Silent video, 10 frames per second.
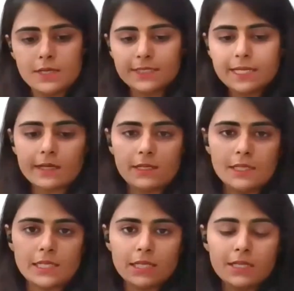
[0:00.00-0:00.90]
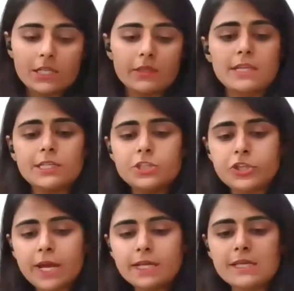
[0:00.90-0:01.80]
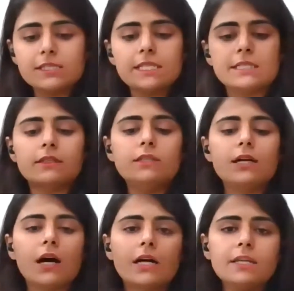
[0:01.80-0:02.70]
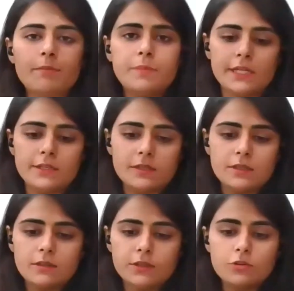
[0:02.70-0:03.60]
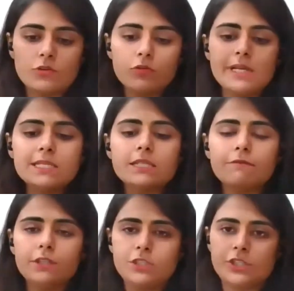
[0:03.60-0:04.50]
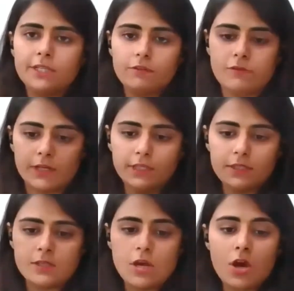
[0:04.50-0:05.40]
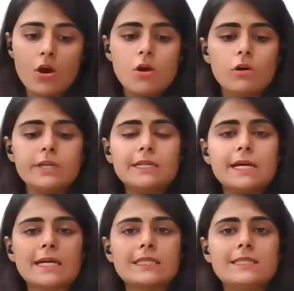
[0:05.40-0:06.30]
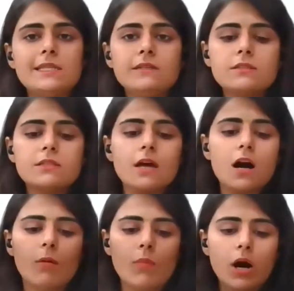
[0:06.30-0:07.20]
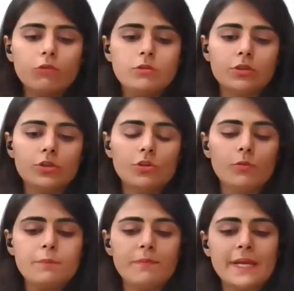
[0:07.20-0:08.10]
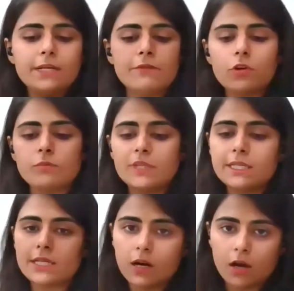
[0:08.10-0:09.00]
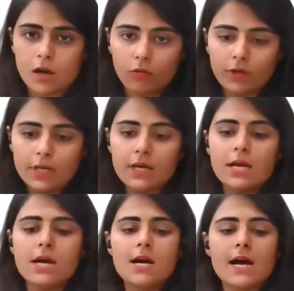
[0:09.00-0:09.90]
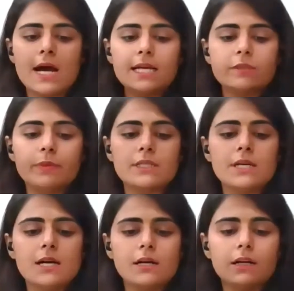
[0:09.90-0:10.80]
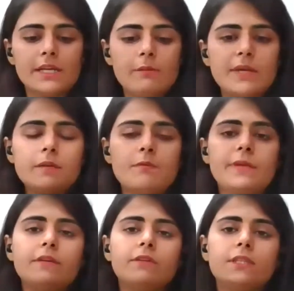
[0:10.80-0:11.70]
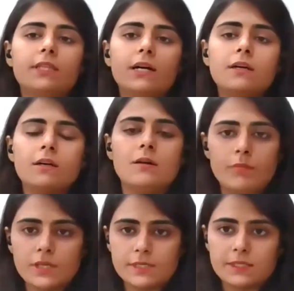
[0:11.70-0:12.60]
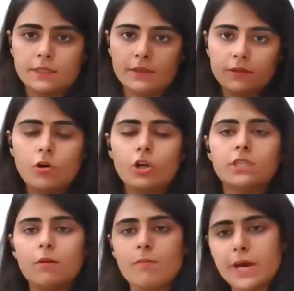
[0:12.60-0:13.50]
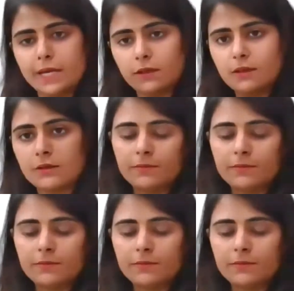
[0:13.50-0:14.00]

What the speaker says: Secondly, the check is returned unpaid due to insufficient funds, or it exceeds the amount to be paid from that account as per the agreement made with the person or the bank.